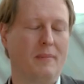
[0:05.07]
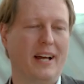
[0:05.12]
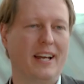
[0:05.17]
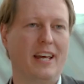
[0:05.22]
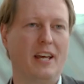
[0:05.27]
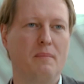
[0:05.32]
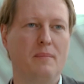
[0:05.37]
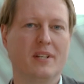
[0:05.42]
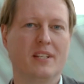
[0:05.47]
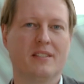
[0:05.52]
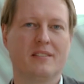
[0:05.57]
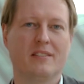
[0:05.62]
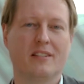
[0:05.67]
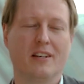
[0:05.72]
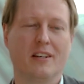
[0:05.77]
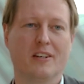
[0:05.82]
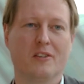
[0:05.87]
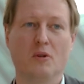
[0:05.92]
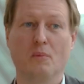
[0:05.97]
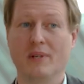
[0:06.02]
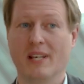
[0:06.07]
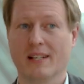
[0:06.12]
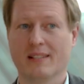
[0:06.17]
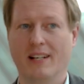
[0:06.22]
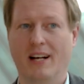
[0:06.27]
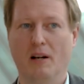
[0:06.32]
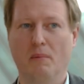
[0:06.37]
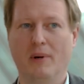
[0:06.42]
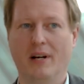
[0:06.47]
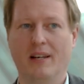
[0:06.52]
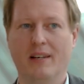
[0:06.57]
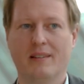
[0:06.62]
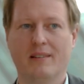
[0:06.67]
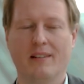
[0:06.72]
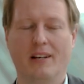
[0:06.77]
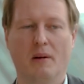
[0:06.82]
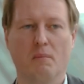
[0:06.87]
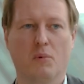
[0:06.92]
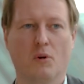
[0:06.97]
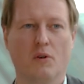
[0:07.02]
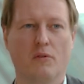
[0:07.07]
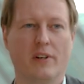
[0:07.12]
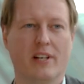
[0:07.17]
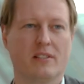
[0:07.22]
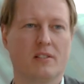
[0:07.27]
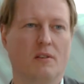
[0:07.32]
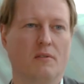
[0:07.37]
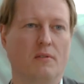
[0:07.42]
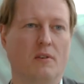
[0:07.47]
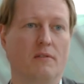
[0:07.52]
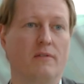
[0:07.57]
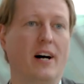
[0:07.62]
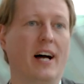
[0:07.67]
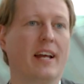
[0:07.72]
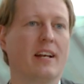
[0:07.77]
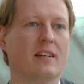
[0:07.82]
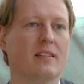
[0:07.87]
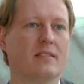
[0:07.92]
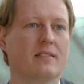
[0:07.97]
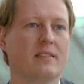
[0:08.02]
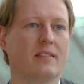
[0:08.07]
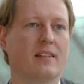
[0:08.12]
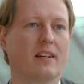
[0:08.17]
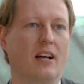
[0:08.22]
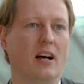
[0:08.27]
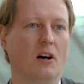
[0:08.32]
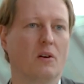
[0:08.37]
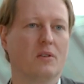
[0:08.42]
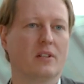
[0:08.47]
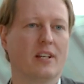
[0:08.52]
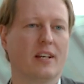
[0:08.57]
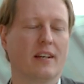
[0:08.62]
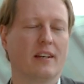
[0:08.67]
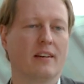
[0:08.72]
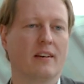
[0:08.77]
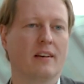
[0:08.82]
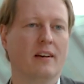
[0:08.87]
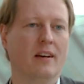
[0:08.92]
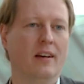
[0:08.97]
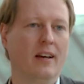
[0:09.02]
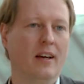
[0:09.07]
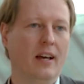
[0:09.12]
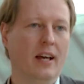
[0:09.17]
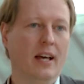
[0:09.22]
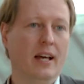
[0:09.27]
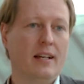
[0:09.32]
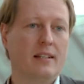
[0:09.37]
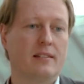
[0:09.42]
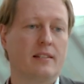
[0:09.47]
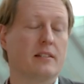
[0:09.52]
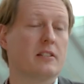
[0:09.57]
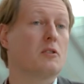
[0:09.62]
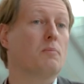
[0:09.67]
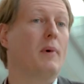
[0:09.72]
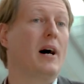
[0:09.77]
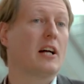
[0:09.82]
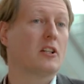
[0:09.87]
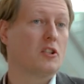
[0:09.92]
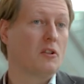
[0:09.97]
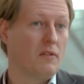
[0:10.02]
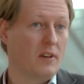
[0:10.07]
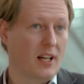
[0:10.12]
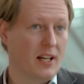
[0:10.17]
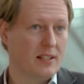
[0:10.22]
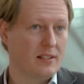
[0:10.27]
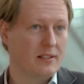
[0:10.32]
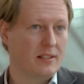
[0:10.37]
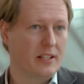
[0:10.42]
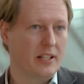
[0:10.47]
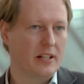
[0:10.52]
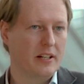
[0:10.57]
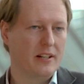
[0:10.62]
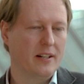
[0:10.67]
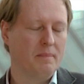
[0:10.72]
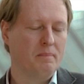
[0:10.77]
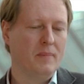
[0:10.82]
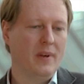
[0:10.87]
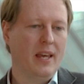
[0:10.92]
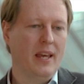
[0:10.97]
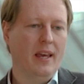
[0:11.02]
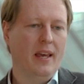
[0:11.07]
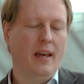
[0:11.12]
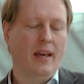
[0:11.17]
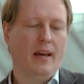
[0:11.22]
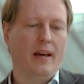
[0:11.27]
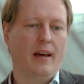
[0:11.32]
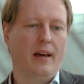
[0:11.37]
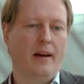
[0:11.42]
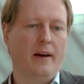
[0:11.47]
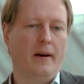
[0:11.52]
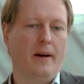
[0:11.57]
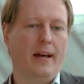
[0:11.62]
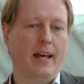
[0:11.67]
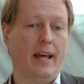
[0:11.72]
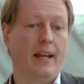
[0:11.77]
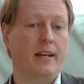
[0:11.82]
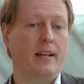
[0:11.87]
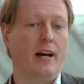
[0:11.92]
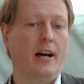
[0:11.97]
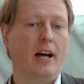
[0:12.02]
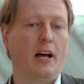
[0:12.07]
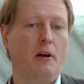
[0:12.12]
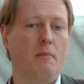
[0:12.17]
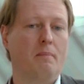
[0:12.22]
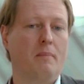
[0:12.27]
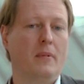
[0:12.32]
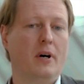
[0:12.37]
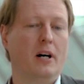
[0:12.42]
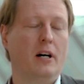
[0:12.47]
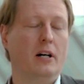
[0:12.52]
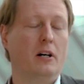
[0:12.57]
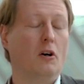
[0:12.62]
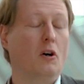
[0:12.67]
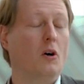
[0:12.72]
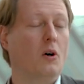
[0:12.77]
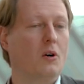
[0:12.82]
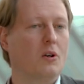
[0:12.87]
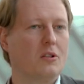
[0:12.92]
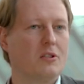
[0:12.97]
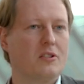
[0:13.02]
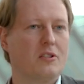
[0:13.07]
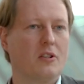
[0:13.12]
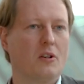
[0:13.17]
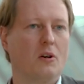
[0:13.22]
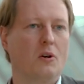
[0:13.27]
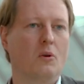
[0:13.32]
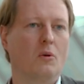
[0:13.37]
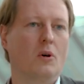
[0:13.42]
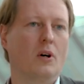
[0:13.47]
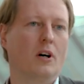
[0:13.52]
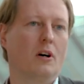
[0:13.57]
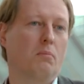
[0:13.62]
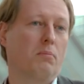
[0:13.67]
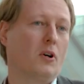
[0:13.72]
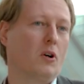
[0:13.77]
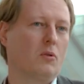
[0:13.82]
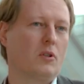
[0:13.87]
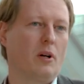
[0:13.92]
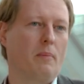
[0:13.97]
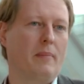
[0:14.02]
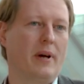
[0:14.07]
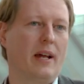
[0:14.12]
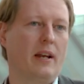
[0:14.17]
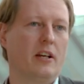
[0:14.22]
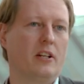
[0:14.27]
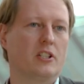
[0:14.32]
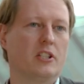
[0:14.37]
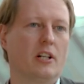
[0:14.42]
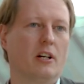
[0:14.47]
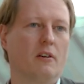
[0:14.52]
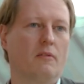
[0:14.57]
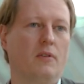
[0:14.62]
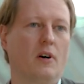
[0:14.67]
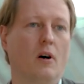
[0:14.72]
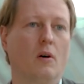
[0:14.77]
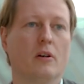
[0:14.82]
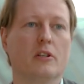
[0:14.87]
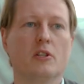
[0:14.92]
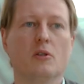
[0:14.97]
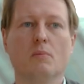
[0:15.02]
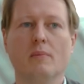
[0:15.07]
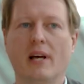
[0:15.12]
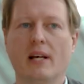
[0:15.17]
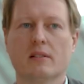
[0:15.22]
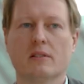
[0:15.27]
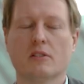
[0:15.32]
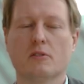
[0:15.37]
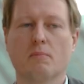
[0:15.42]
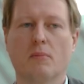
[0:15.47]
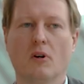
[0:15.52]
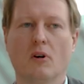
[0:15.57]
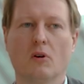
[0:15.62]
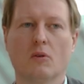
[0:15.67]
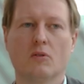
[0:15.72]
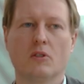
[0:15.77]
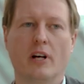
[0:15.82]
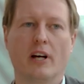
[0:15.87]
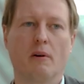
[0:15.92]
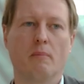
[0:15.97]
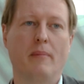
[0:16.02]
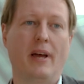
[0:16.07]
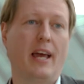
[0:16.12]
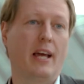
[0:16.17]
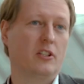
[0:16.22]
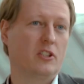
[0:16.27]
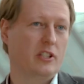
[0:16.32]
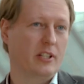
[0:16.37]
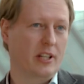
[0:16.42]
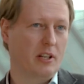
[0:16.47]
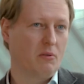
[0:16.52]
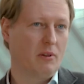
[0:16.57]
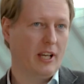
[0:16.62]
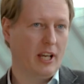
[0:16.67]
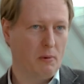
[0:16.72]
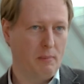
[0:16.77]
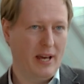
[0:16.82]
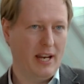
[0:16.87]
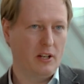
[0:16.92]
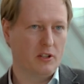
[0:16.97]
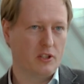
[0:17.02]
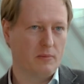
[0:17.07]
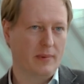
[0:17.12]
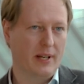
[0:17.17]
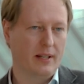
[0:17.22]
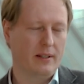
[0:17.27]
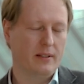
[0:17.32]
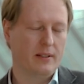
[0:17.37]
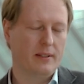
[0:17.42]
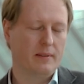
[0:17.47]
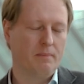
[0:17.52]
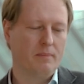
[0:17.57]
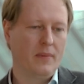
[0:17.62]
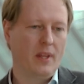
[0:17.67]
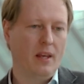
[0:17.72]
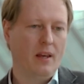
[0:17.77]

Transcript: My name is Tobias Albrecht. I'm professor for finance and accounting since March of last year. And I'm also a program manager for our new master's program, Engineering and Management.